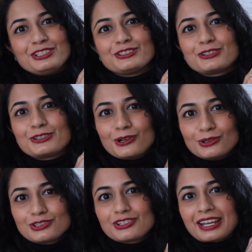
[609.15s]
So
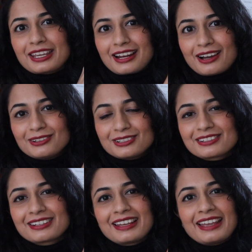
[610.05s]
go check it
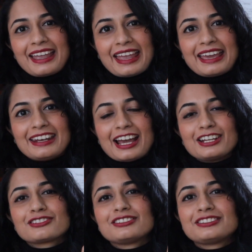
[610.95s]
out, and
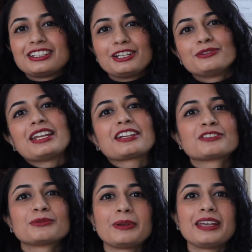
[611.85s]
I shall see you
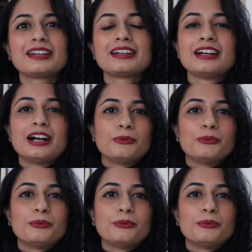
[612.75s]
next week